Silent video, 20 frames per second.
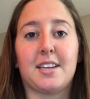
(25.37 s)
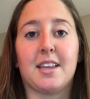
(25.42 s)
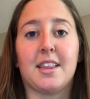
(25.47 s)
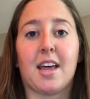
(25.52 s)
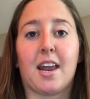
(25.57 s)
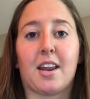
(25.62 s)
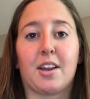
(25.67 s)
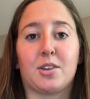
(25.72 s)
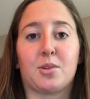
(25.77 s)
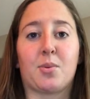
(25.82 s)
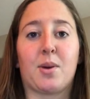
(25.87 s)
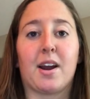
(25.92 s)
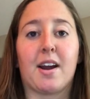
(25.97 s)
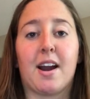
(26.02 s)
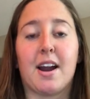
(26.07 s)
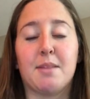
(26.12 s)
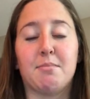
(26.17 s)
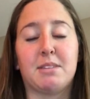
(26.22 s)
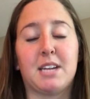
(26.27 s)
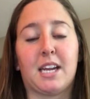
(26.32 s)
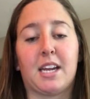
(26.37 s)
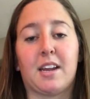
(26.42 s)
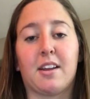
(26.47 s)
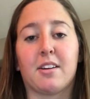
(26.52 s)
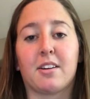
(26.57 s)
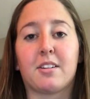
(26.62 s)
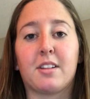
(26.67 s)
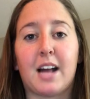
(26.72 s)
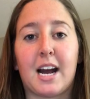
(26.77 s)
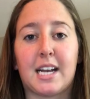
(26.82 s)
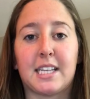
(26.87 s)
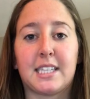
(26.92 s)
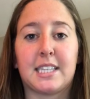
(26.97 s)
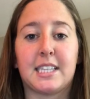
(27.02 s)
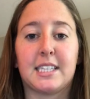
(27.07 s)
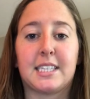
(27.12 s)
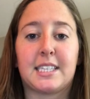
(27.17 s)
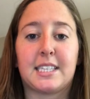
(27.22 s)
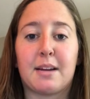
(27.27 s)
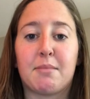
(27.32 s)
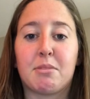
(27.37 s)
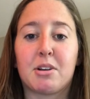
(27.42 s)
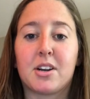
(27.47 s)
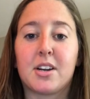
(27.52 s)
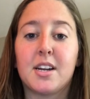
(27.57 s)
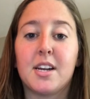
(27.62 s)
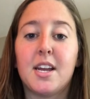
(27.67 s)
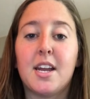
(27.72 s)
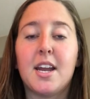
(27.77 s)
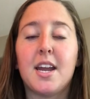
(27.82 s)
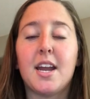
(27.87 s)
and that is where I'm taking your class this summer.